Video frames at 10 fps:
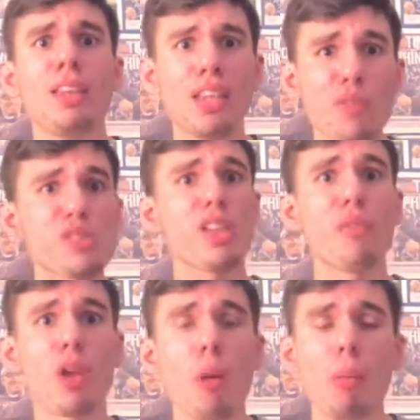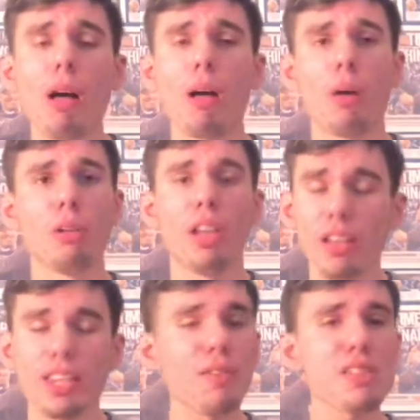Give us Le'Veon Bell.
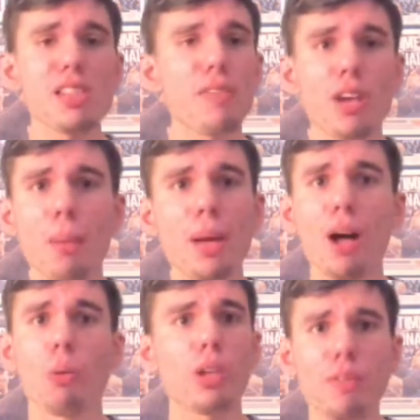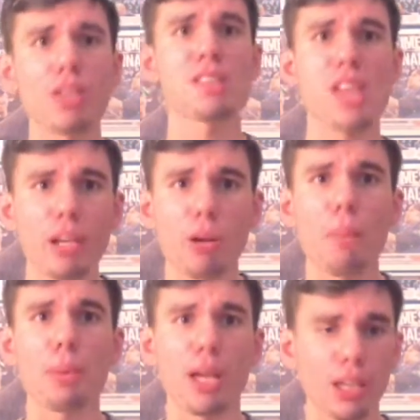We'll give you a
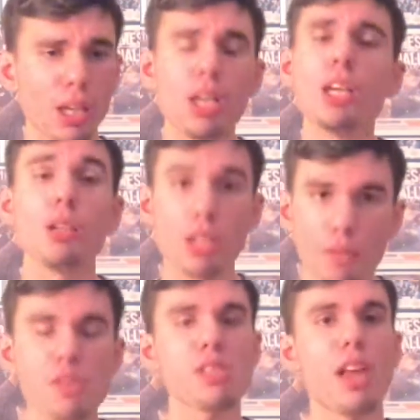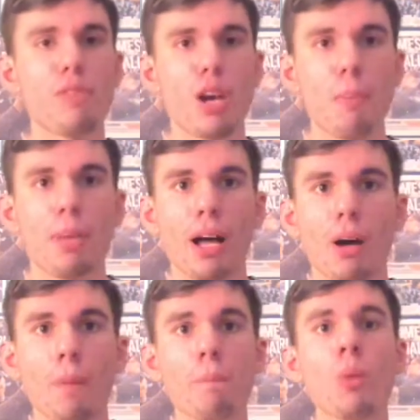second-round pick. Give us Le'Veon
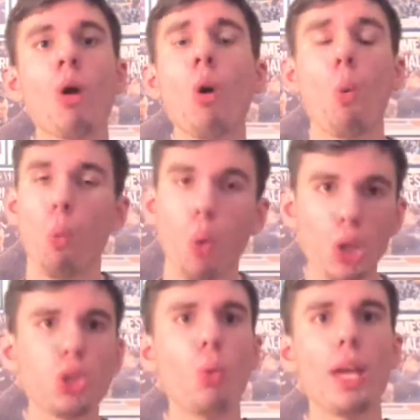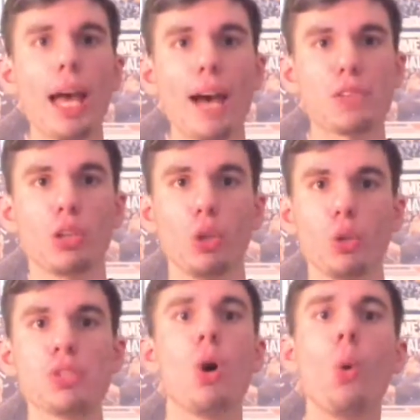Bell. What do we have to
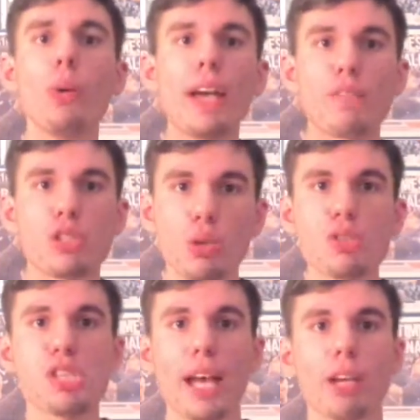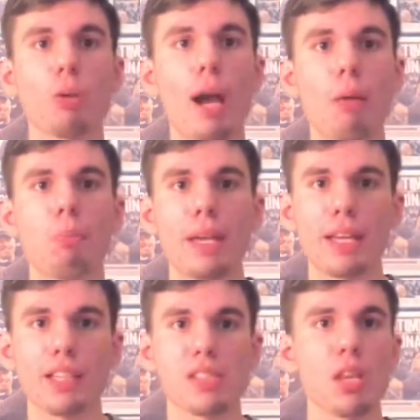lose? We have 2 second-round
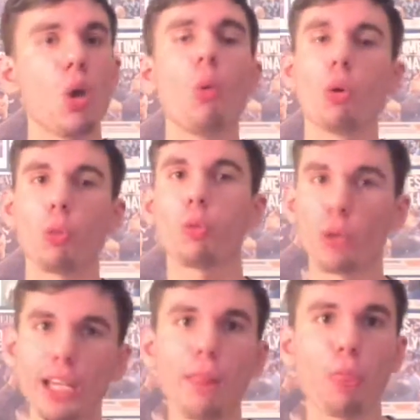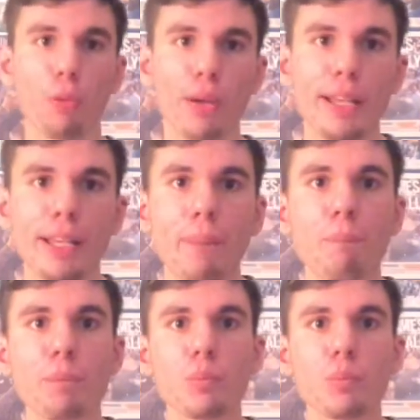picks. We're 3-3.